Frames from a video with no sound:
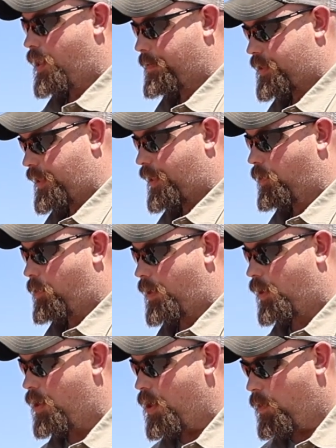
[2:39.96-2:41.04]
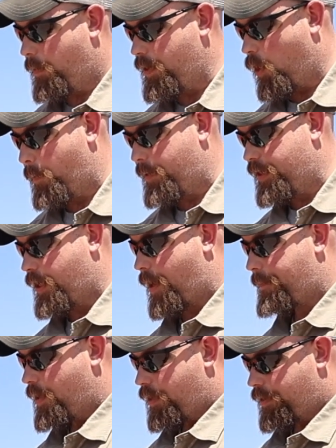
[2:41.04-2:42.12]
It was leaking oil. We opened it
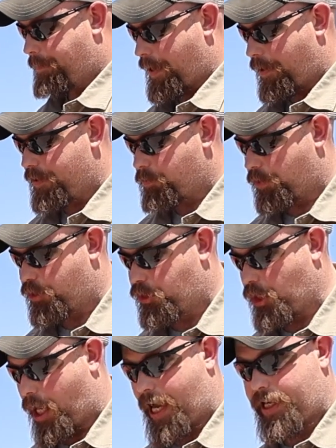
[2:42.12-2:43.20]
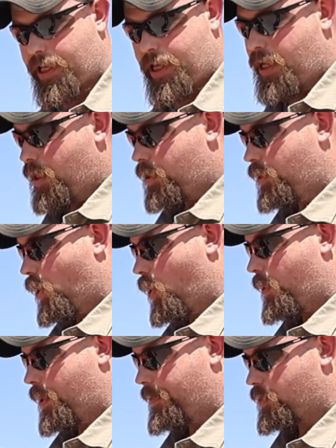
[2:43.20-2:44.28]
up. The bearings were shot. You
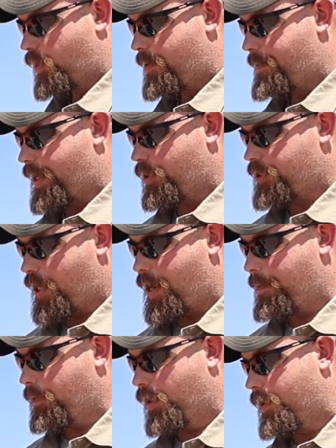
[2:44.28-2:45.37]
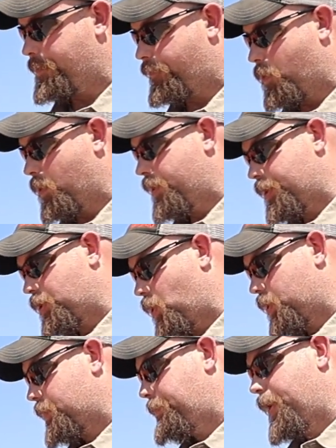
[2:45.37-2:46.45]
know, it was only a matter of time really before this
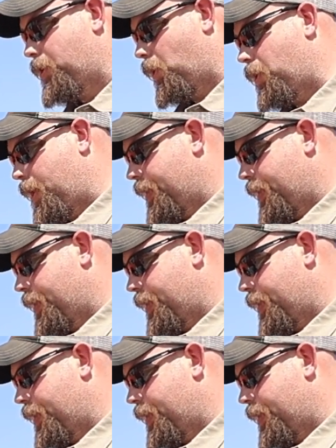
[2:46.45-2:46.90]
whole spindle